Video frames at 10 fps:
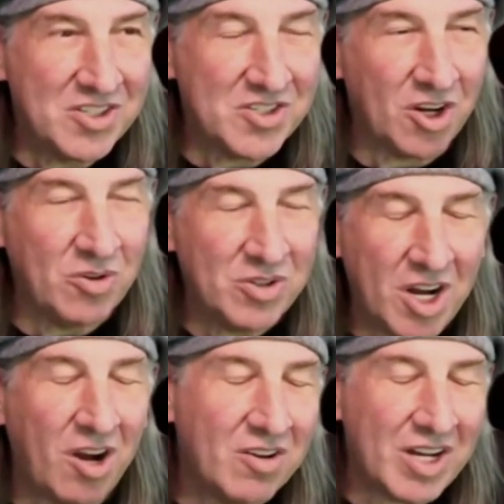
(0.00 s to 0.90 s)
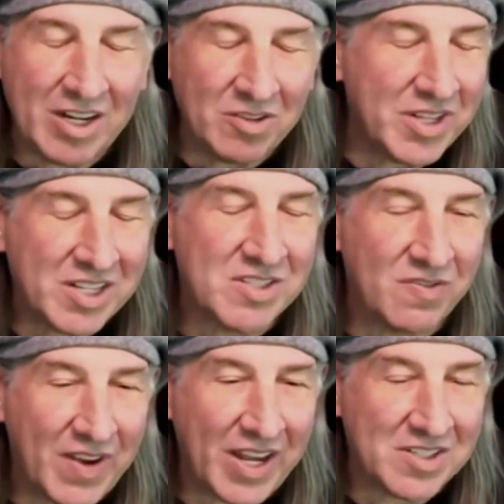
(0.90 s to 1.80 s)
So no, I don't think it's
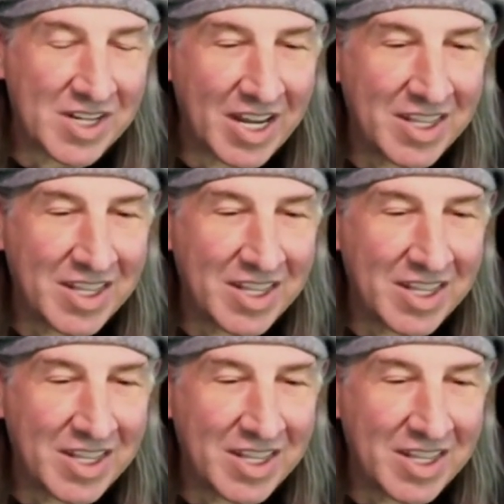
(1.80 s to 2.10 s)
a phase.